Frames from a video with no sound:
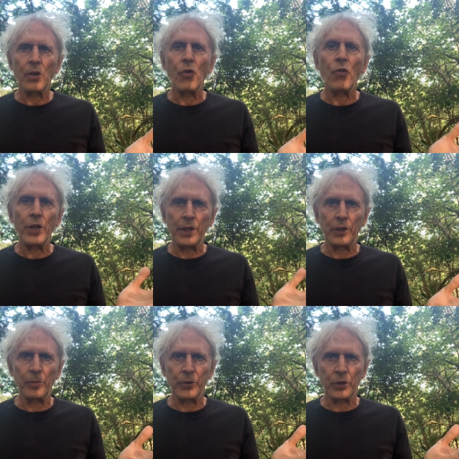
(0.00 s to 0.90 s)
Really
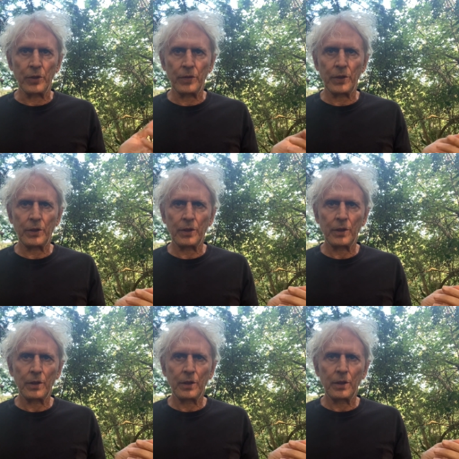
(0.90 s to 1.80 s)
observe it.
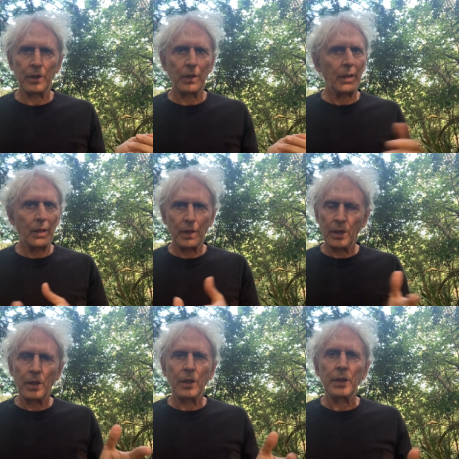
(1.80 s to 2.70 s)

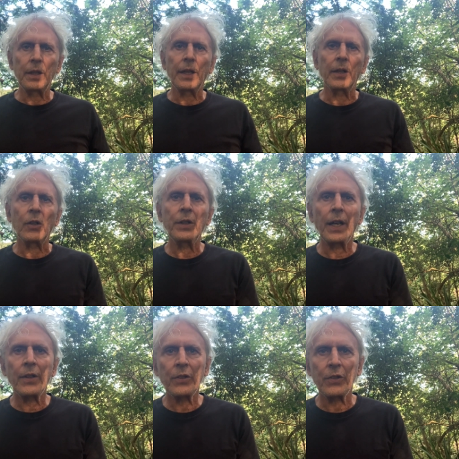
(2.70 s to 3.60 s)
You'll get all the
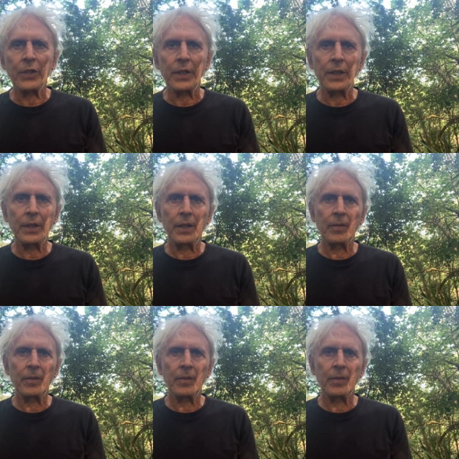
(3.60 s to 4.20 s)
answers you need.